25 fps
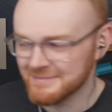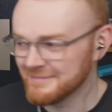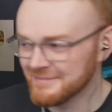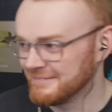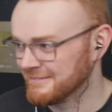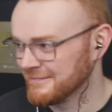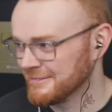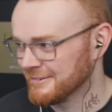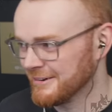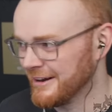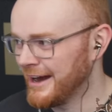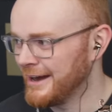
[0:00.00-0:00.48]

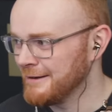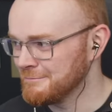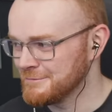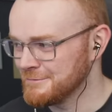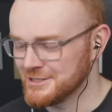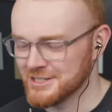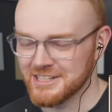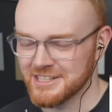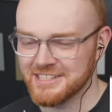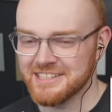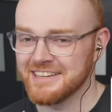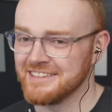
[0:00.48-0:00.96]
rep
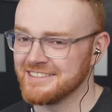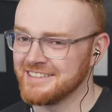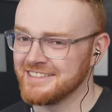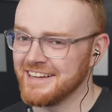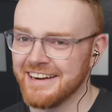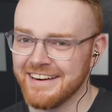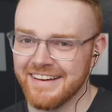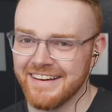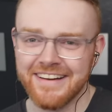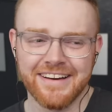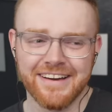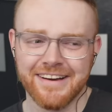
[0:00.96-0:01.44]
just because
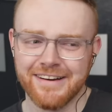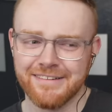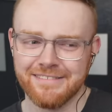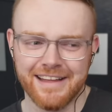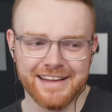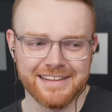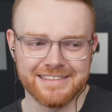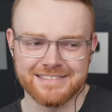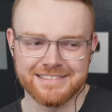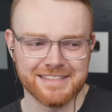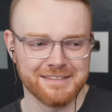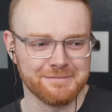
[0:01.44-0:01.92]
I don't know if
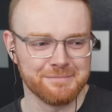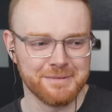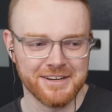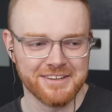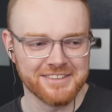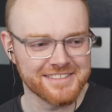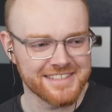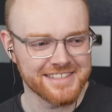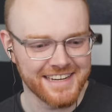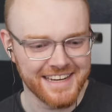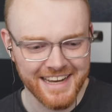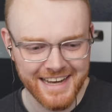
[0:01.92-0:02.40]
that's
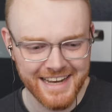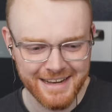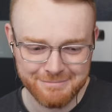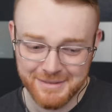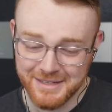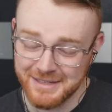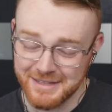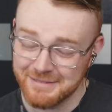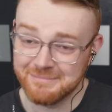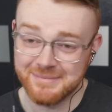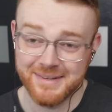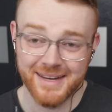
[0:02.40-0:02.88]
supposed to
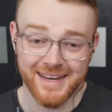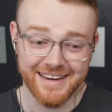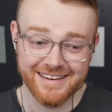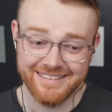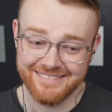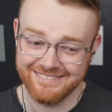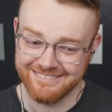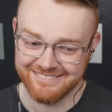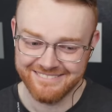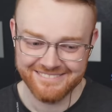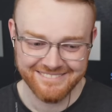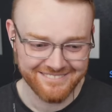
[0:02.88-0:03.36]
happen, but
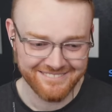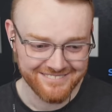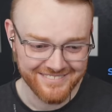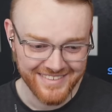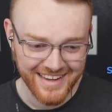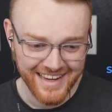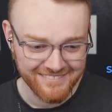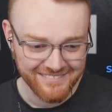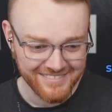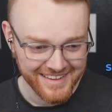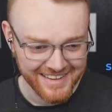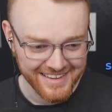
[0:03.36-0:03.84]

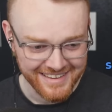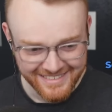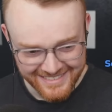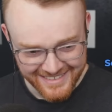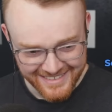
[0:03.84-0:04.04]
maybe.